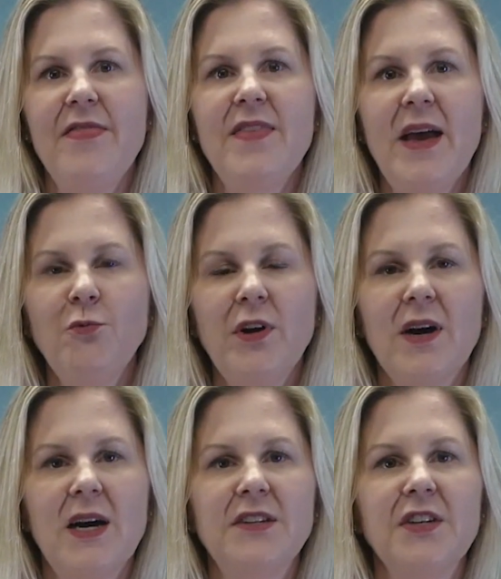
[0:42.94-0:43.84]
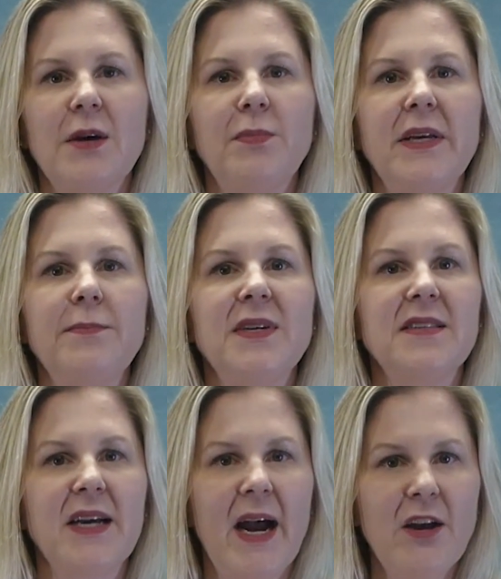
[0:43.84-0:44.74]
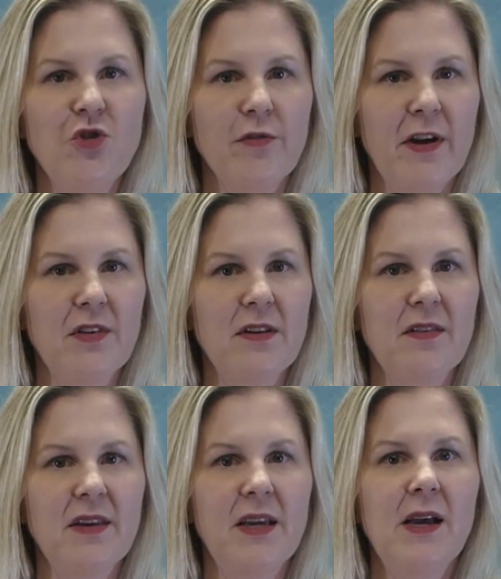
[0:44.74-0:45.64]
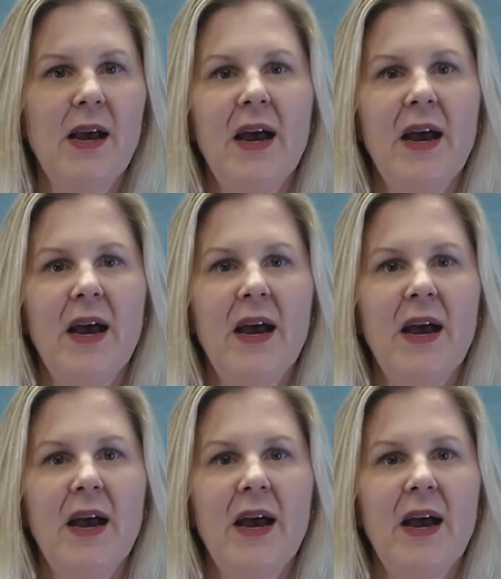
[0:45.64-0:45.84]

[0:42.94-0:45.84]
and then went on to complete my psychiatry residency